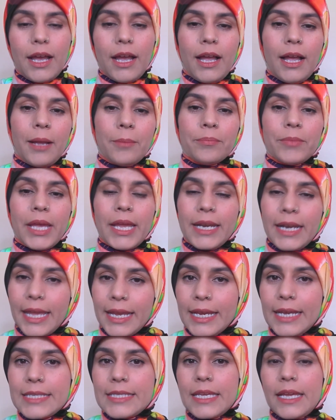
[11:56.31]
And
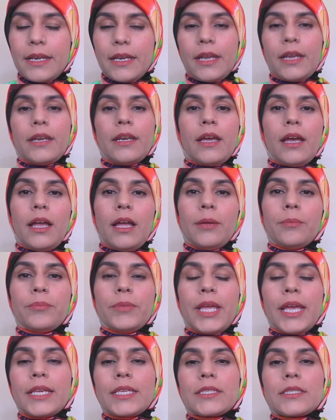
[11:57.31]
like I said, in
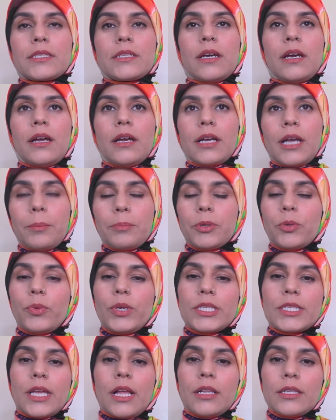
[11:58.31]
next couple of
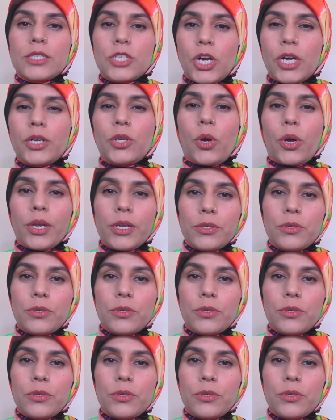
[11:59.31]
weeks, I'll start talking